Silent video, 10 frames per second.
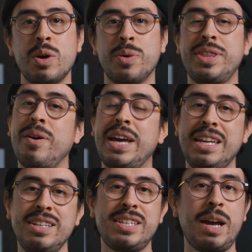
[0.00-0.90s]
without
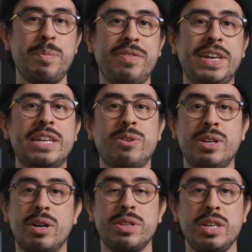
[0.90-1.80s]
any type of hindering
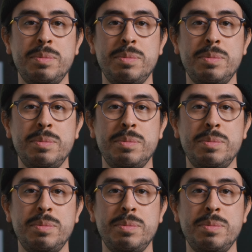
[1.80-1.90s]
on the